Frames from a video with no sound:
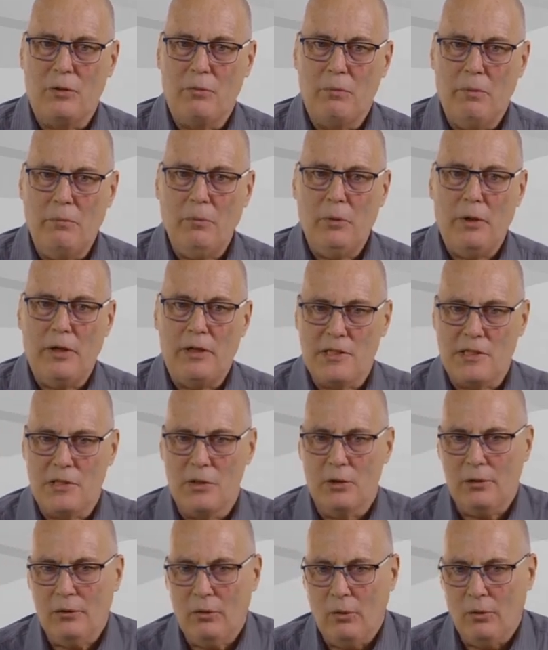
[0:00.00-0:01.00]
Remember, we had a
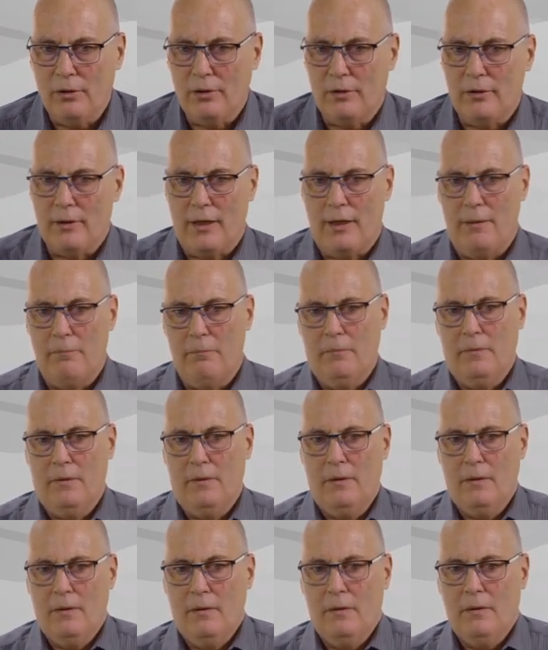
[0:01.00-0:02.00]
circle all the time
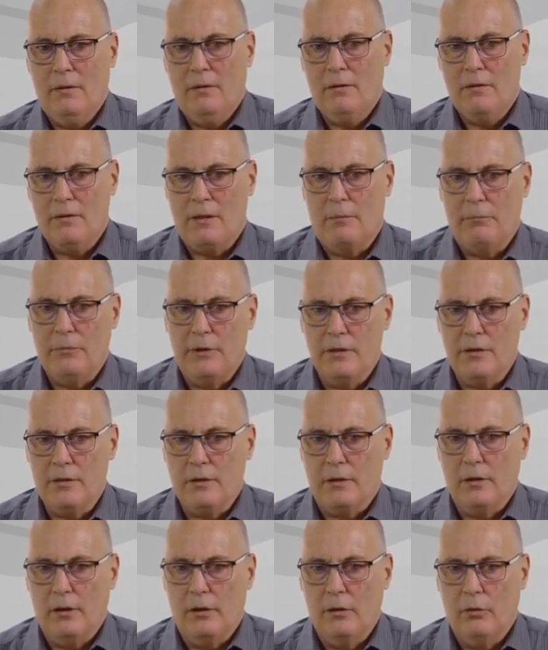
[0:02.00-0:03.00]
some years
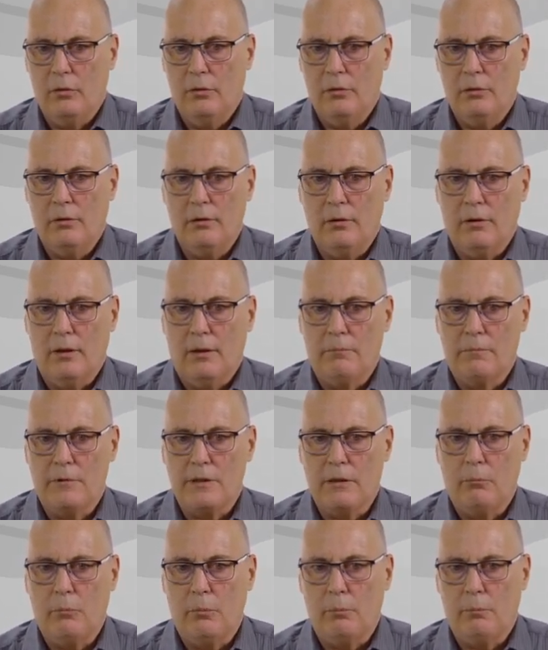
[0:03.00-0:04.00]
ago.
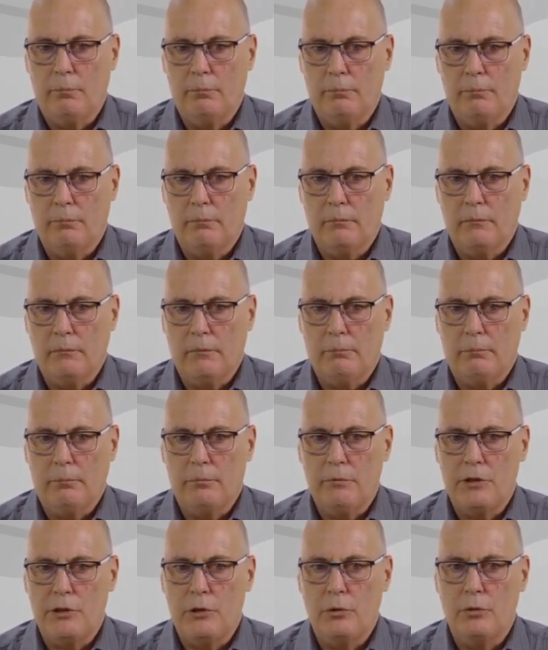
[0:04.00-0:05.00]
Some
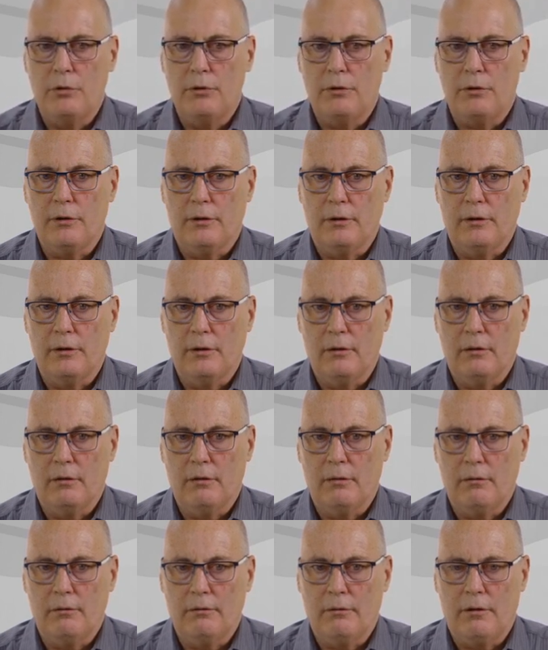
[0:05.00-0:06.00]
student in the
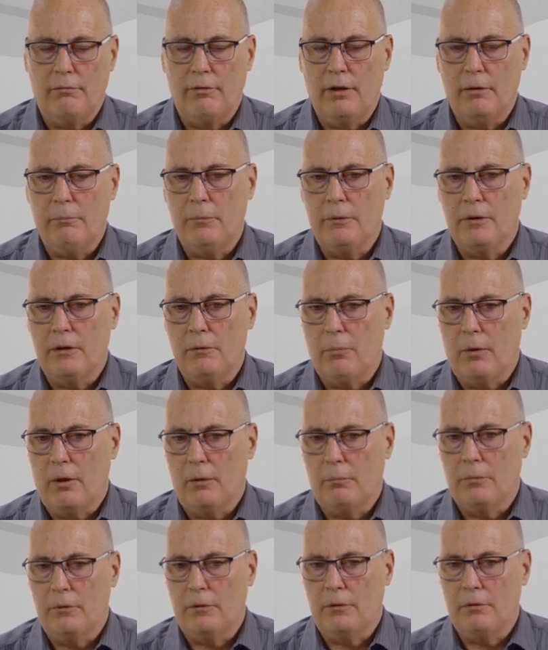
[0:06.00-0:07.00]
development
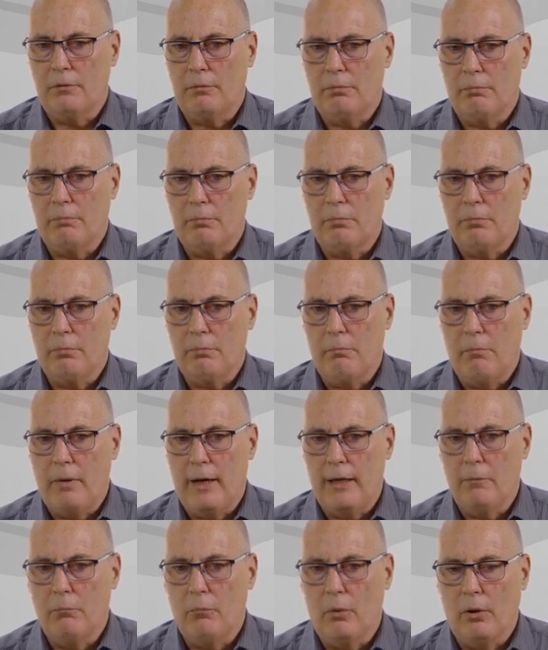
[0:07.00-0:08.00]
department
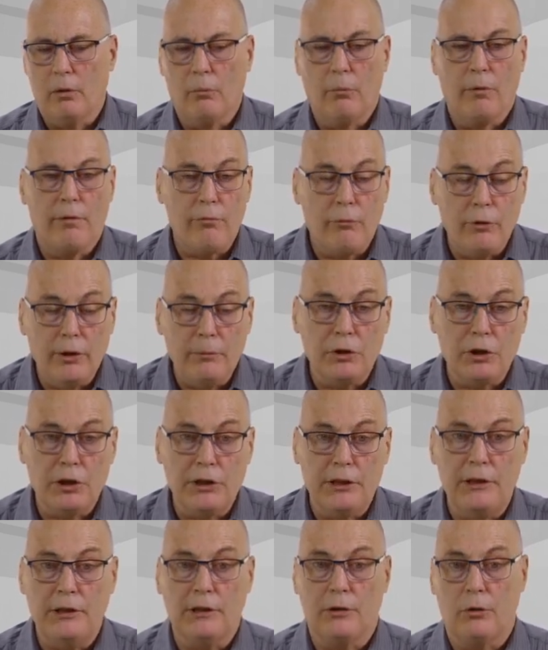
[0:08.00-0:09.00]
made a model with 3
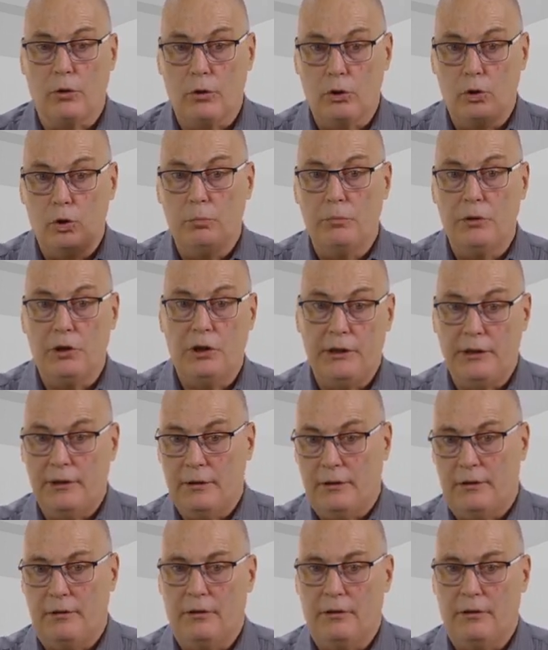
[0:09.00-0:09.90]
machines, not 2 machines.